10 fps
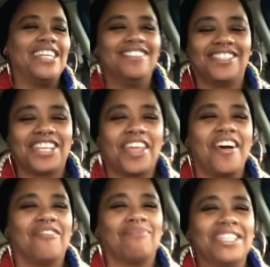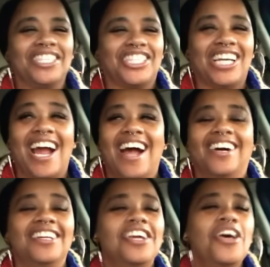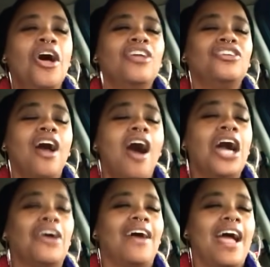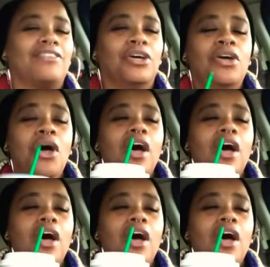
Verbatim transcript: Felicity Huffman's child. Y'all gonna have to,